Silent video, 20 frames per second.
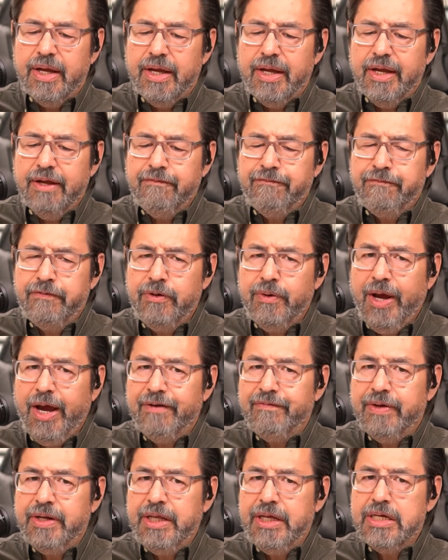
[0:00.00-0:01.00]
If you
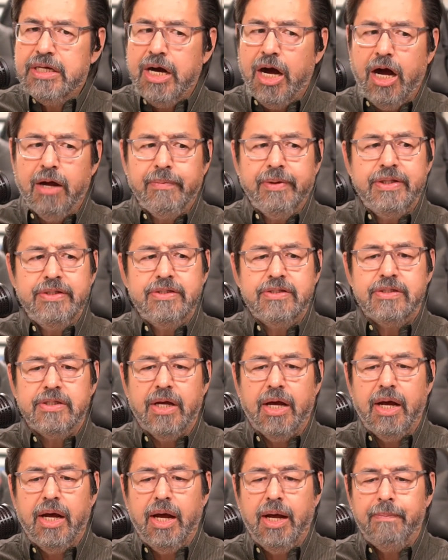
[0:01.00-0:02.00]
have any comments
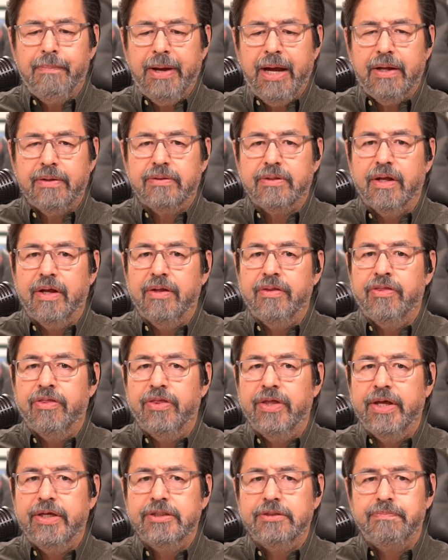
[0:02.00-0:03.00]
about
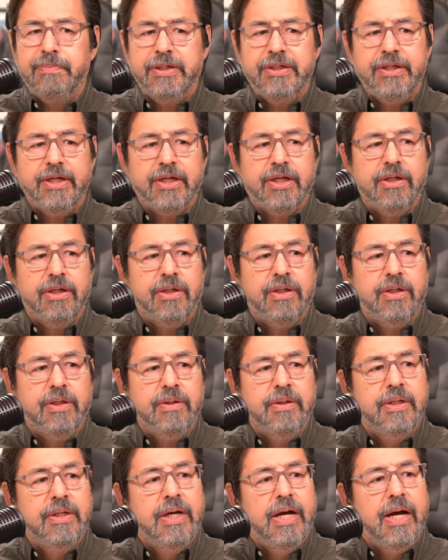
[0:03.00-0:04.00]
this
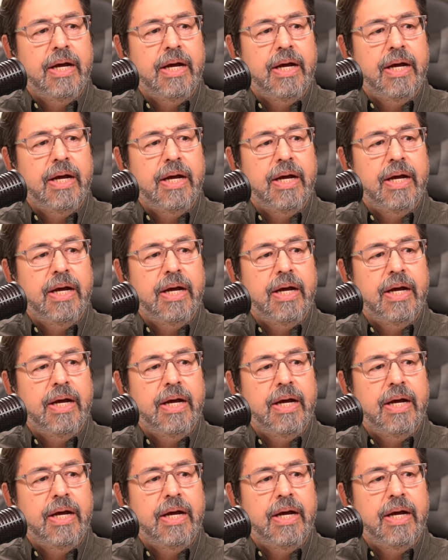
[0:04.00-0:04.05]
particular